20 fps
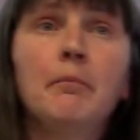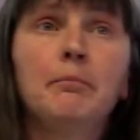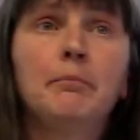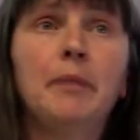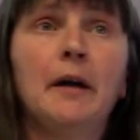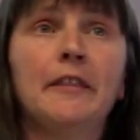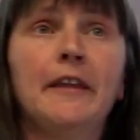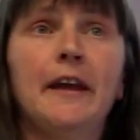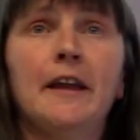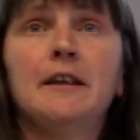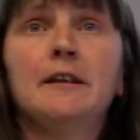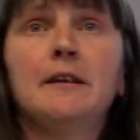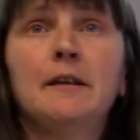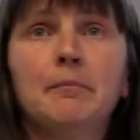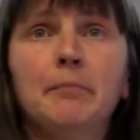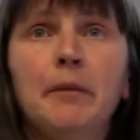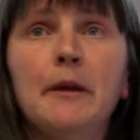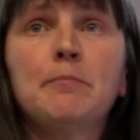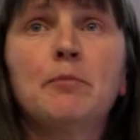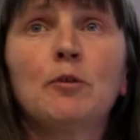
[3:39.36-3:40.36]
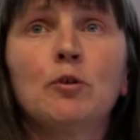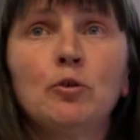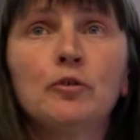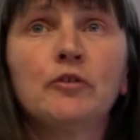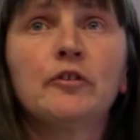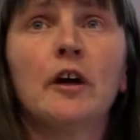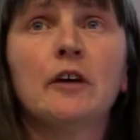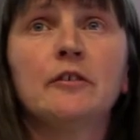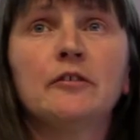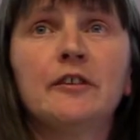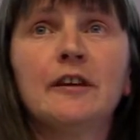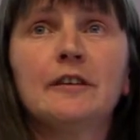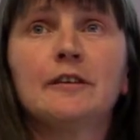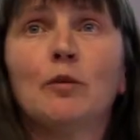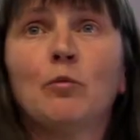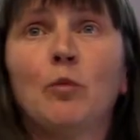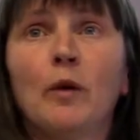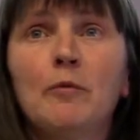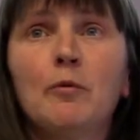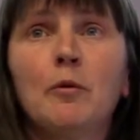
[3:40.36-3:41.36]
But then people also said
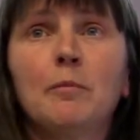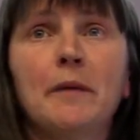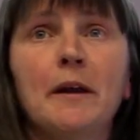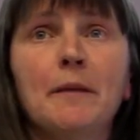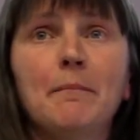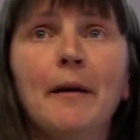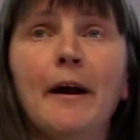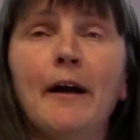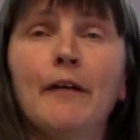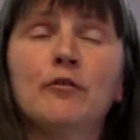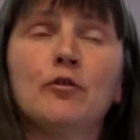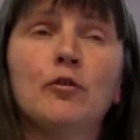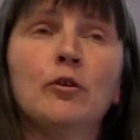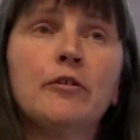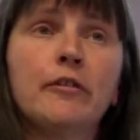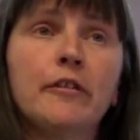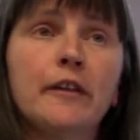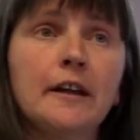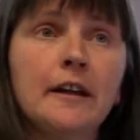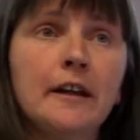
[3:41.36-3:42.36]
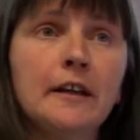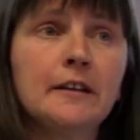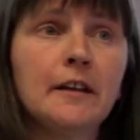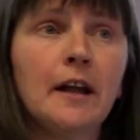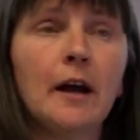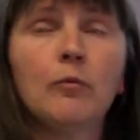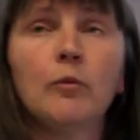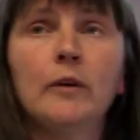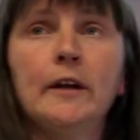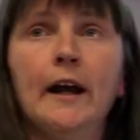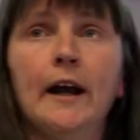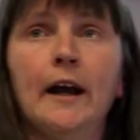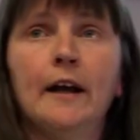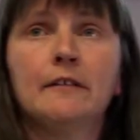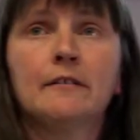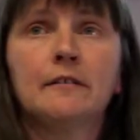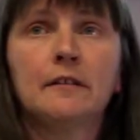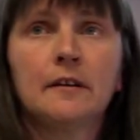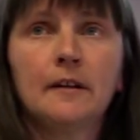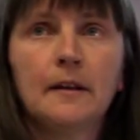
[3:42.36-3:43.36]
that we were being paranoid, thinking that we
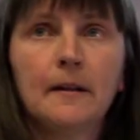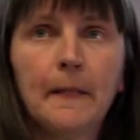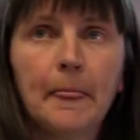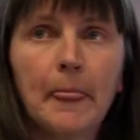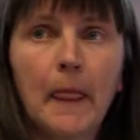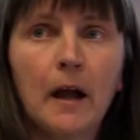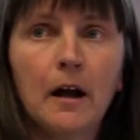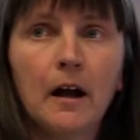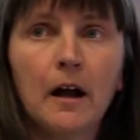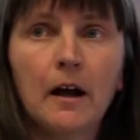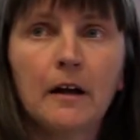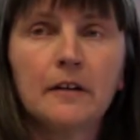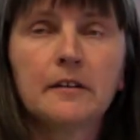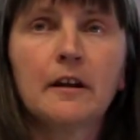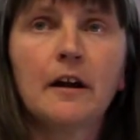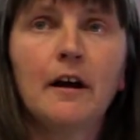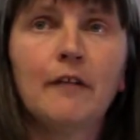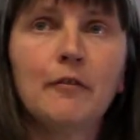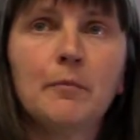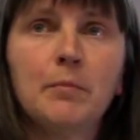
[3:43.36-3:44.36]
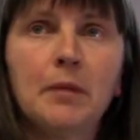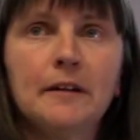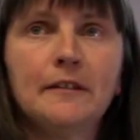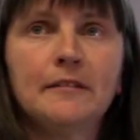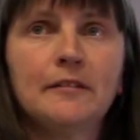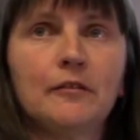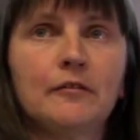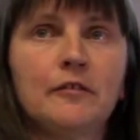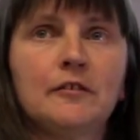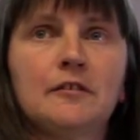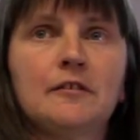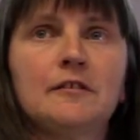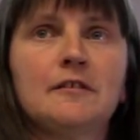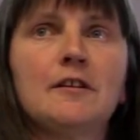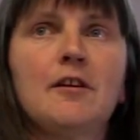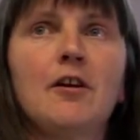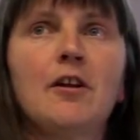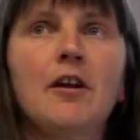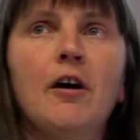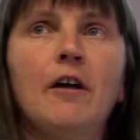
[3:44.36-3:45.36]
had undercover police officers
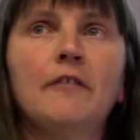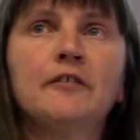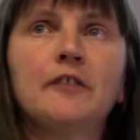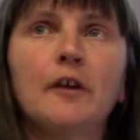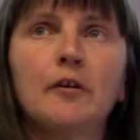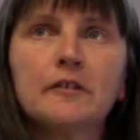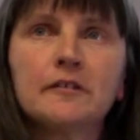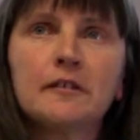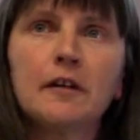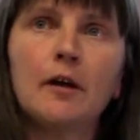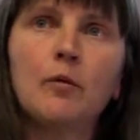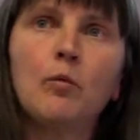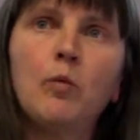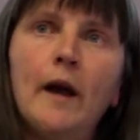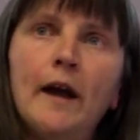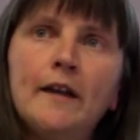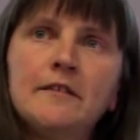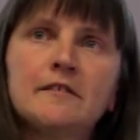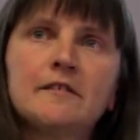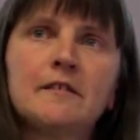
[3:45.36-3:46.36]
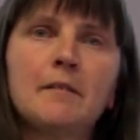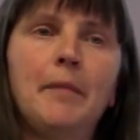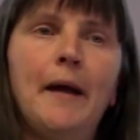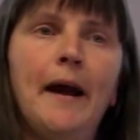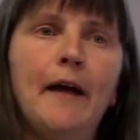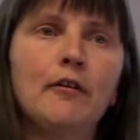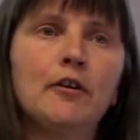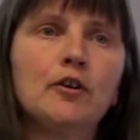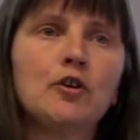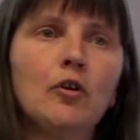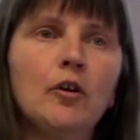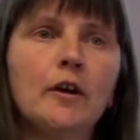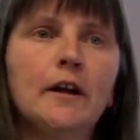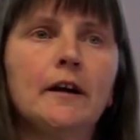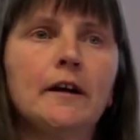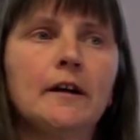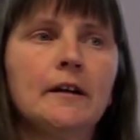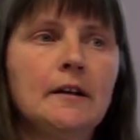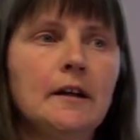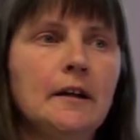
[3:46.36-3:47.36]
in our life. So it's like, where does the
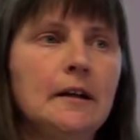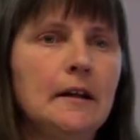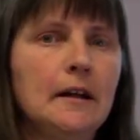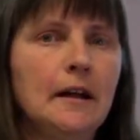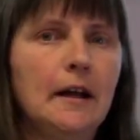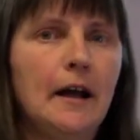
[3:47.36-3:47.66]
paranoia